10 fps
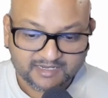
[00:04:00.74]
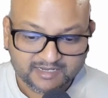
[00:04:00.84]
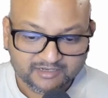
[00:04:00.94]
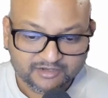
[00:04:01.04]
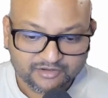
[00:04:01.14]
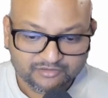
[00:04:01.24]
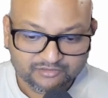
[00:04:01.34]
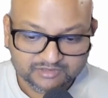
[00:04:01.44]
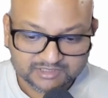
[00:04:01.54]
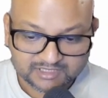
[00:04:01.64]

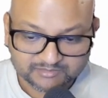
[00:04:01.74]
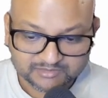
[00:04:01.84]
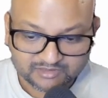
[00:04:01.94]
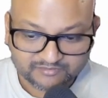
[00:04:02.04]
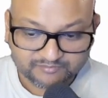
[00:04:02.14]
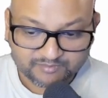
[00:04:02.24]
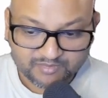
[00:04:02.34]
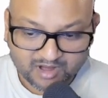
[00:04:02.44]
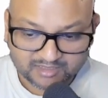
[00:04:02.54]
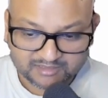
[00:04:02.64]
into some sort of
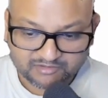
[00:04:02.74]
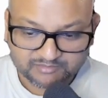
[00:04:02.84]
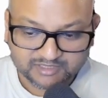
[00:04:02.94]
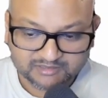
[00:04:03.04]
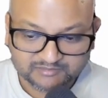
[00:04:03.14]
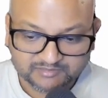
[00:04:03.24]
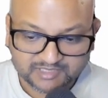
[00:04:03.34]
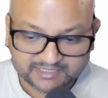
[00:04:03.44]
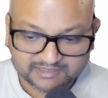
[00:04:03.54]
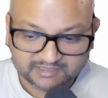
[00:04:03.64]
polynomial
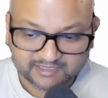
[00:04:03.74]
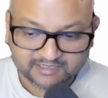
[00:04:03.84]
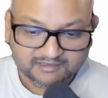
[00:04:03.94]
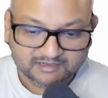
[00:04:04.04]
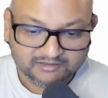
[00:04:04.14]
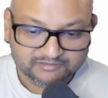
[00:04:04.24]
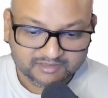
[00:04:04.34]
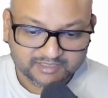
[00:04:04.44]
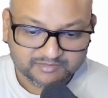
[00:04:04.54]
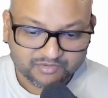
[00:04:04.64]
complexity are
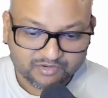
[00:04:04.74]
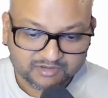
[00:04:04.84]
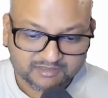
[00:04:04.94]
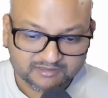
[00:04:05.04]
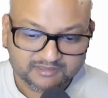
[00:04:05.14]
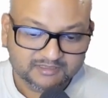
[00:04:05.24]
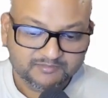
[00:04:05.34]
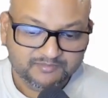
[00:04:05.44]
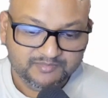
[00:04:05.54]
really important